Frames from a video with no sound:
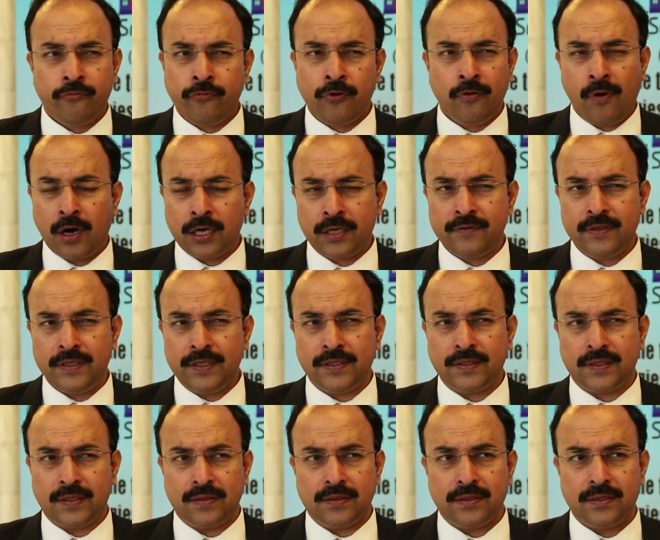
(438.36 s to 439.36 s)
For whatever
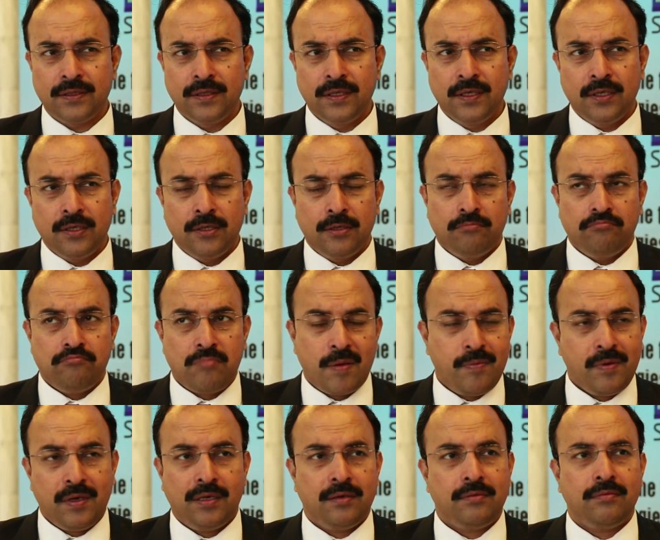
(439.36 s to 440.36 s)
reason.
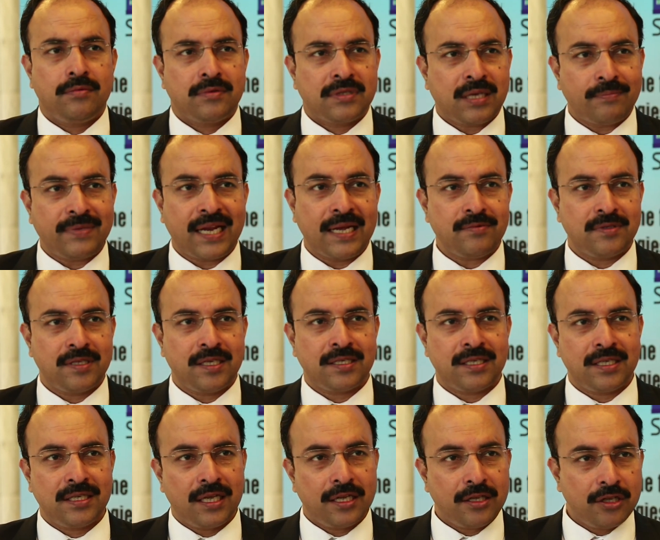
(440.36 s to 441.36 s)
Maybe sometimes they
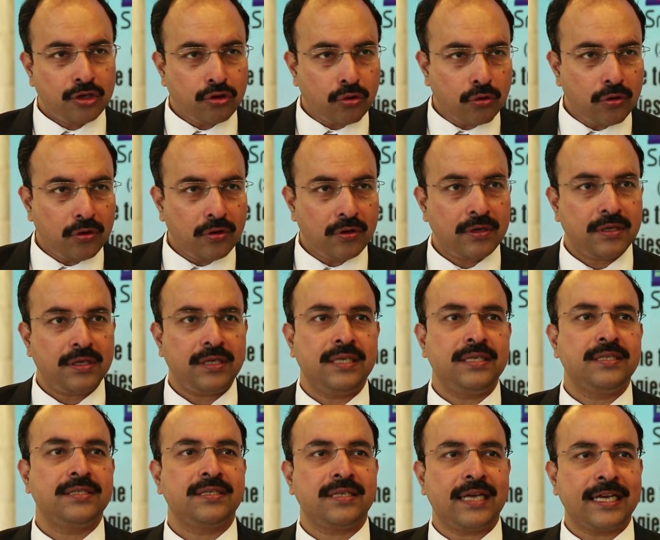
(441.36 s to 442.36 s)
say that the toll
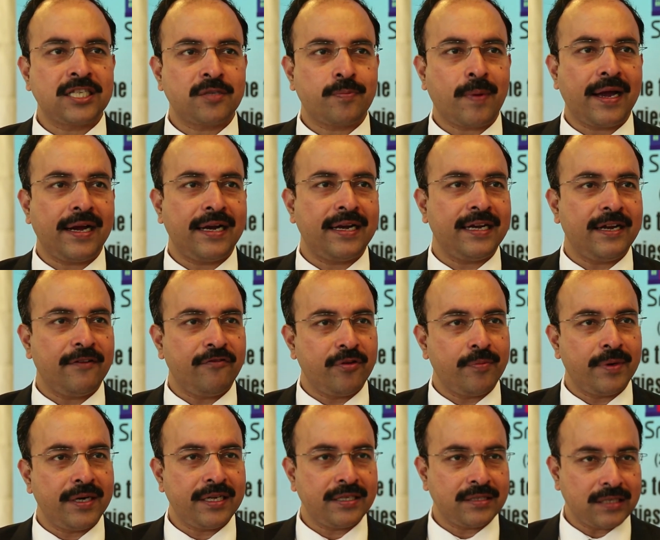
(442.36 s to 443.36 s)
is expired and
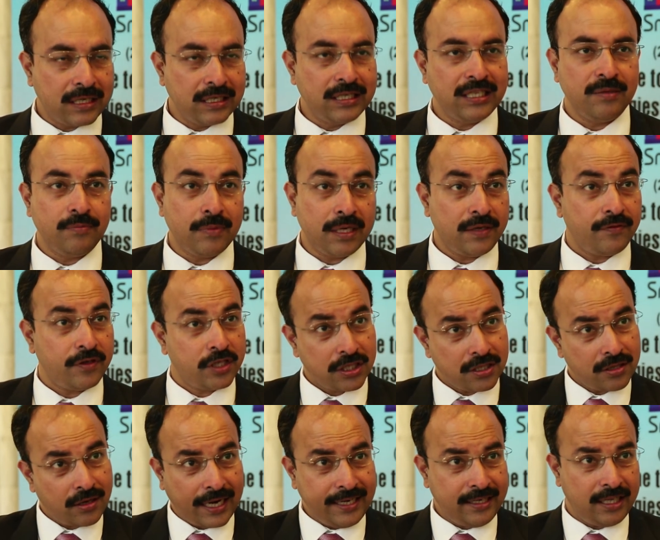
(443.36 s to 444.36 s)
everybody has earned the money, which
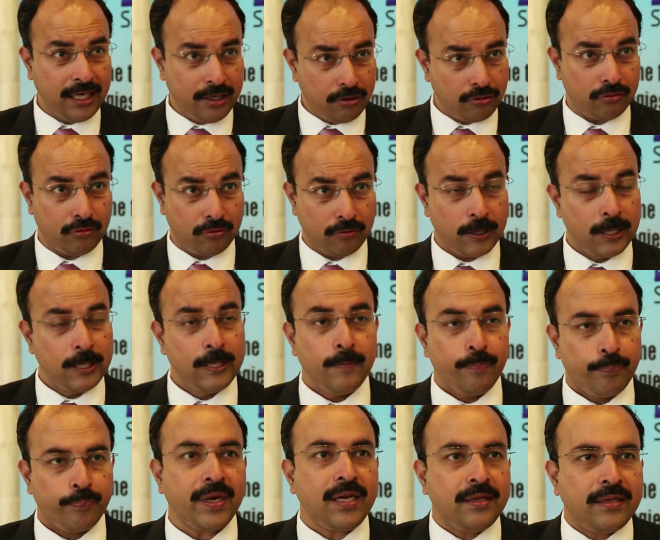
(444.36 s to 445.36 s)
is the right thing to do.
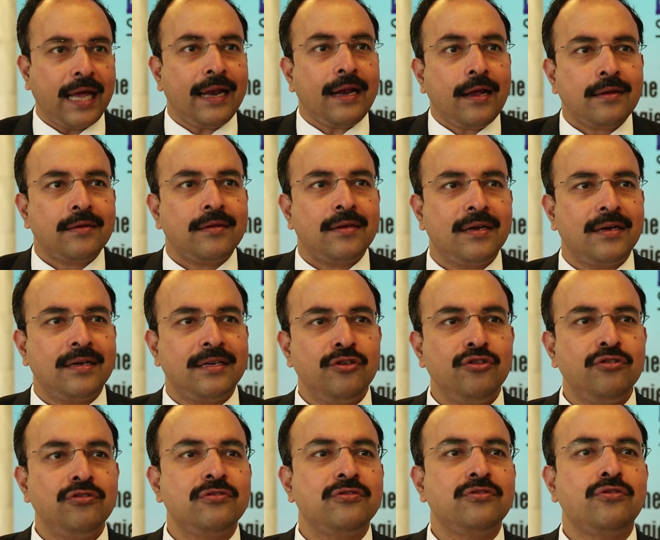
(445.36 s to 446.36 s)
But there are,
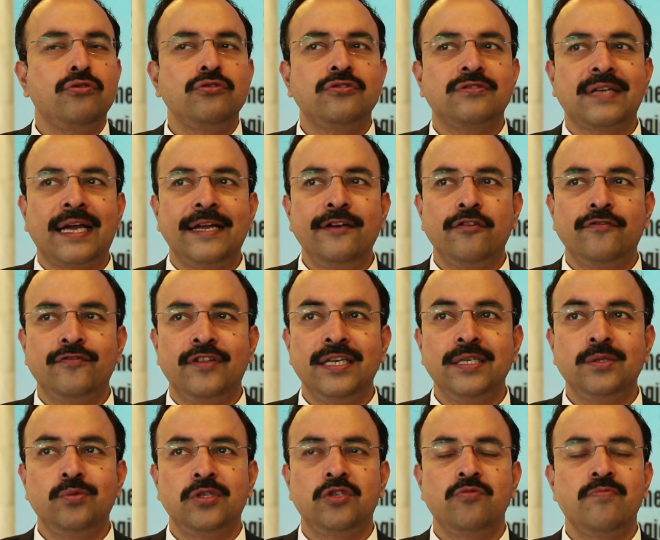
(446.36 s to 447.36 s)
those kind of
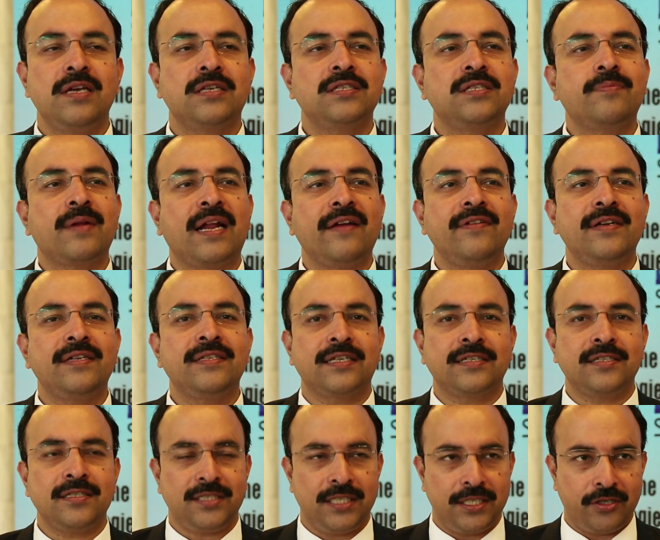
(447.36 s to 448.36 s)
things which makes the private
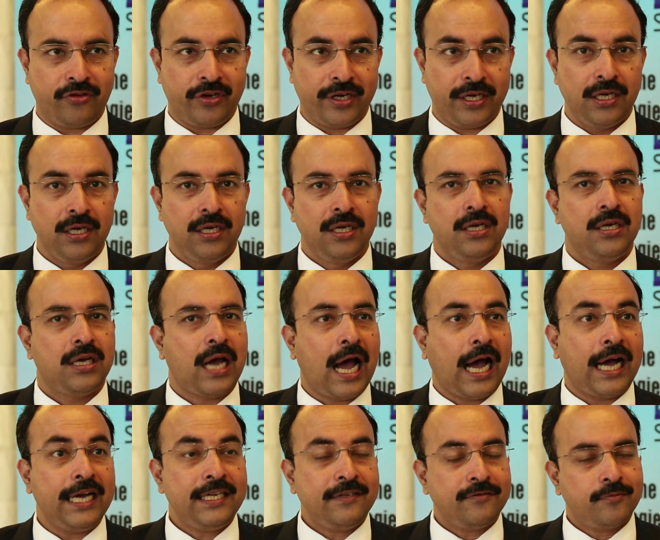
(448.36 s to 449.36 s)
sector jittery.
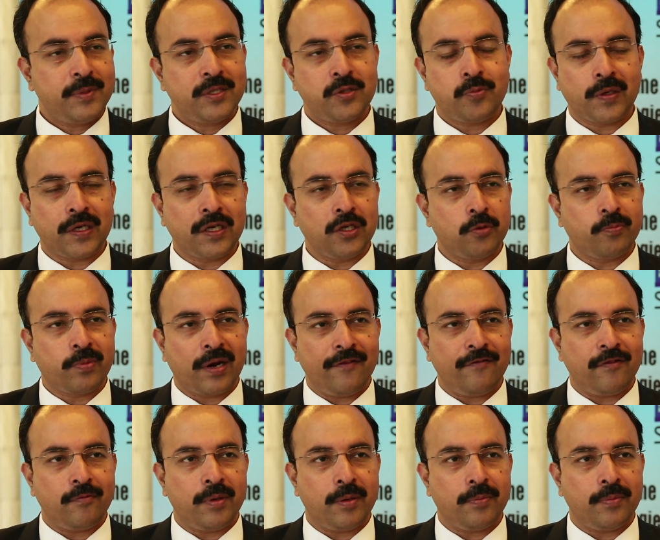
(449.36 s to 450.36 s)
I have been speaking to
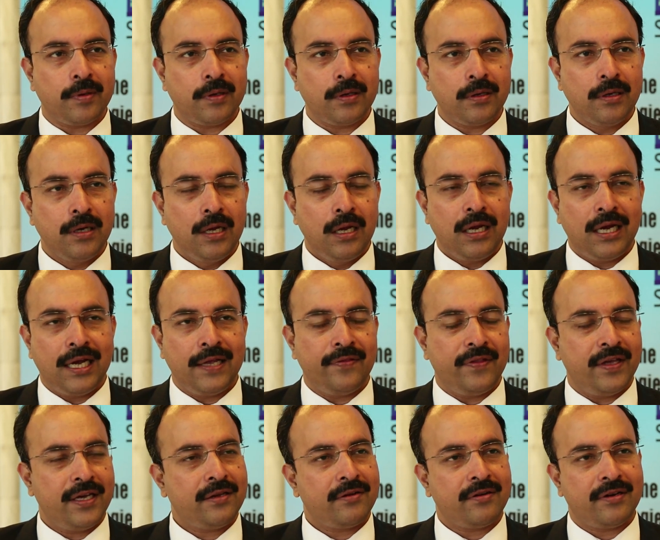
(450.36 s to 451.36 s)
private people,
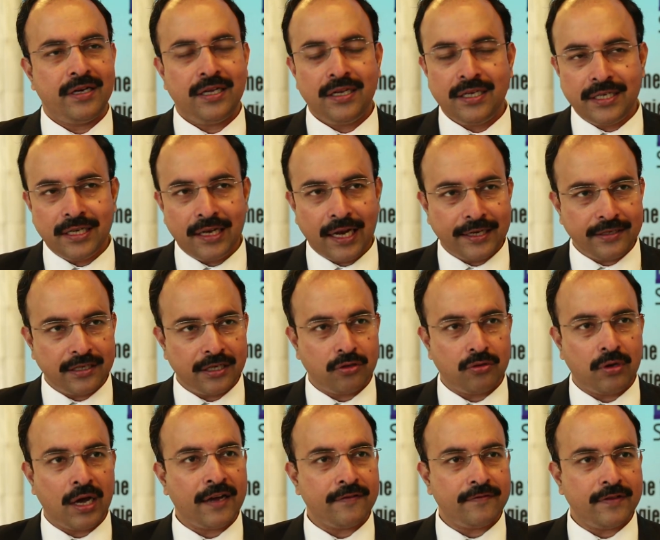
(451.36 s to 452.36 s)
and they are really delighted
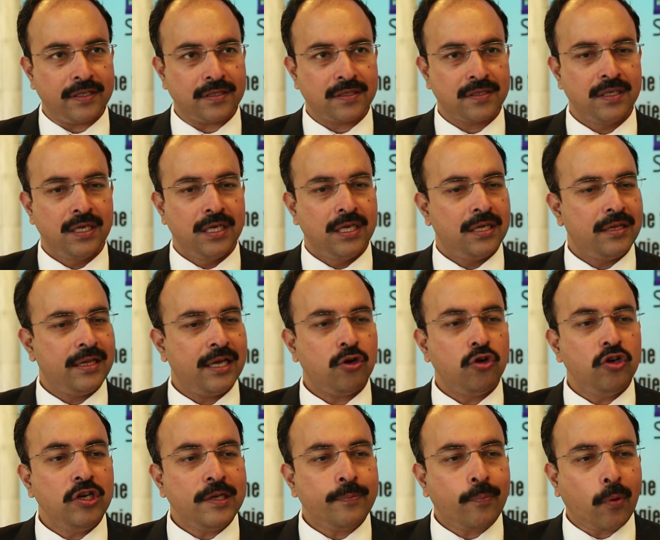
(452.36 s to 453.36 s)
to have this. Their
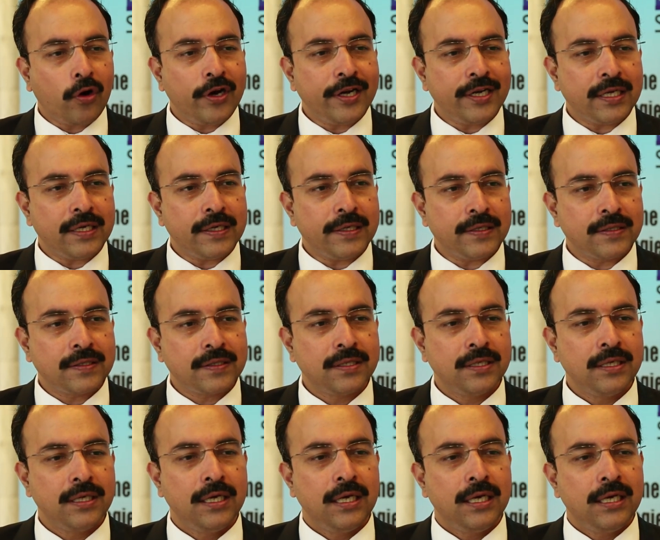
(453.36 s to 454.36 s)
only point
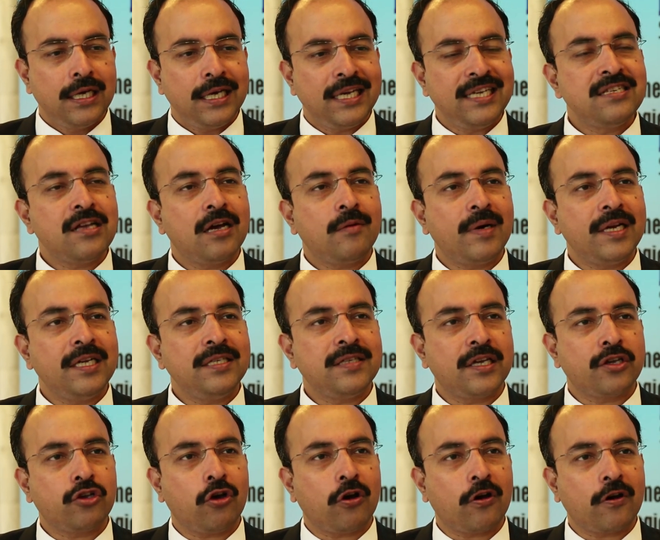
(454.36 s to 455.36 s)
is our money
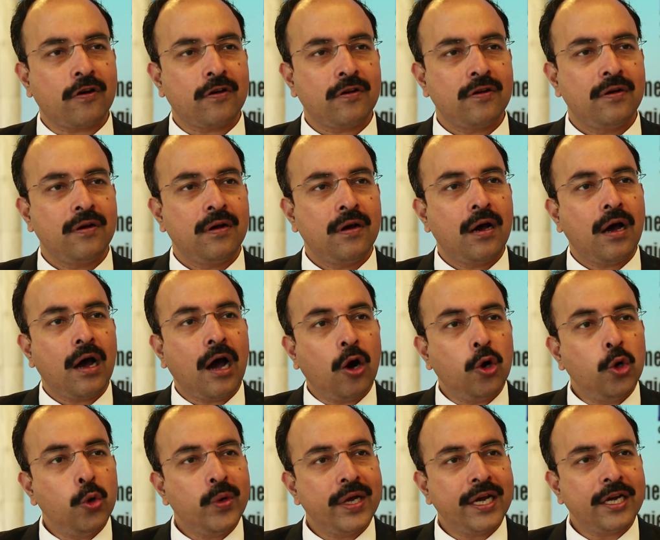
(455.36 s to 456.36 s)
secure?
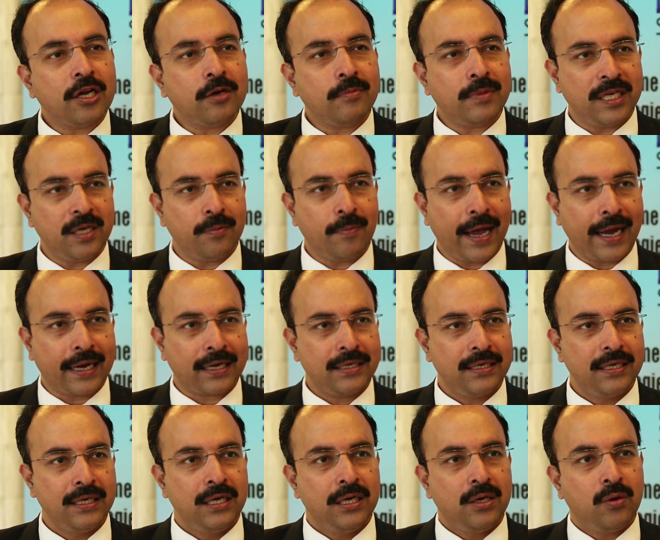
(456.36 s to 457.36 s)
How do we get our money back?
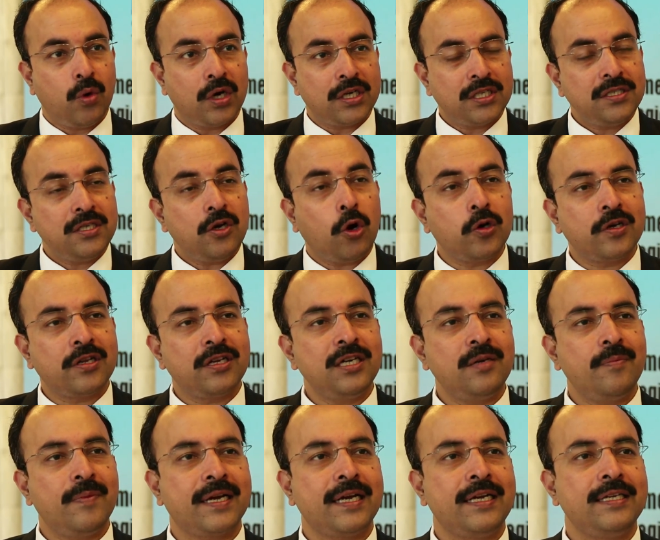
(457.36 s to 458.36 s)
What is the
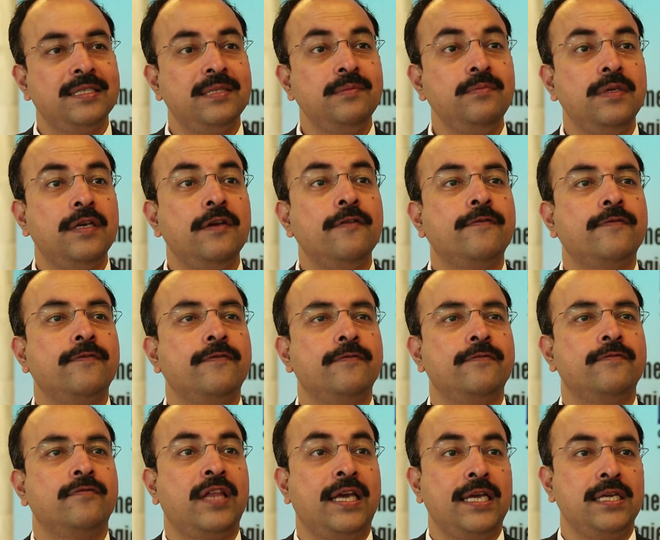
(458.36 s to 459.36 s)
alternate mechanism if
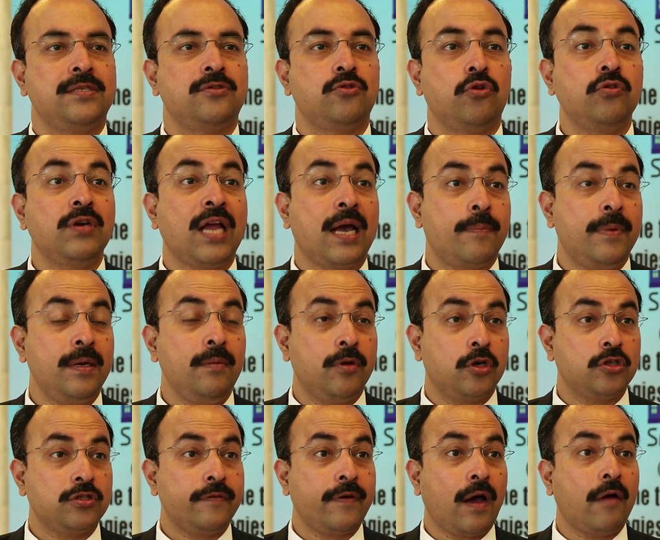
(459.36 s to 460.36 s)
things don't happen
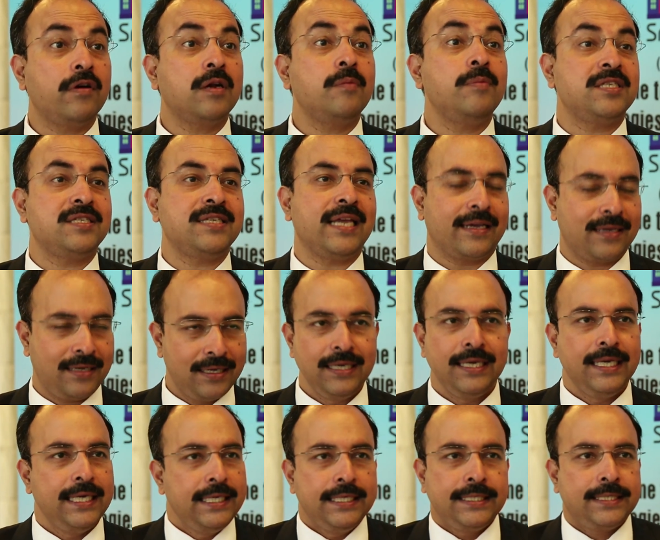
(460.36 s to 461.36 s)
because of our mistake?
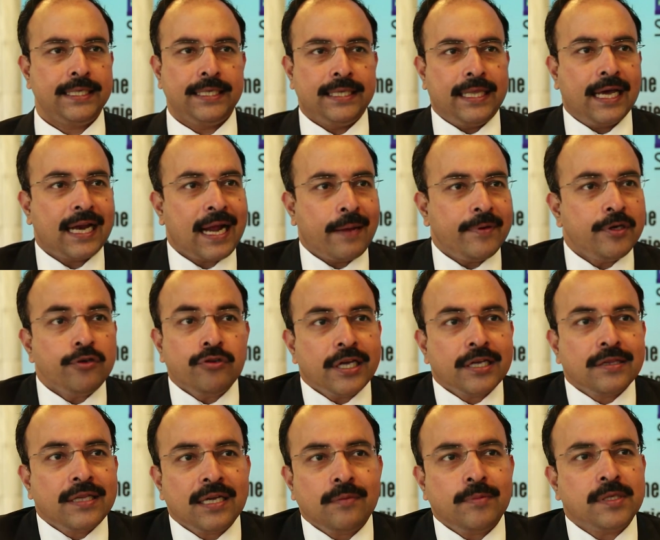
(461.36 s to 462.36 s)
See, they are happy to
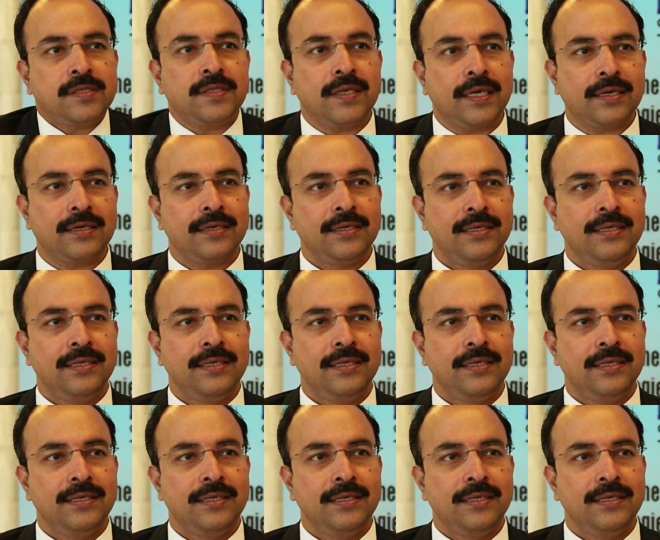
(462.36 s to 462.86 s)
take their mistake.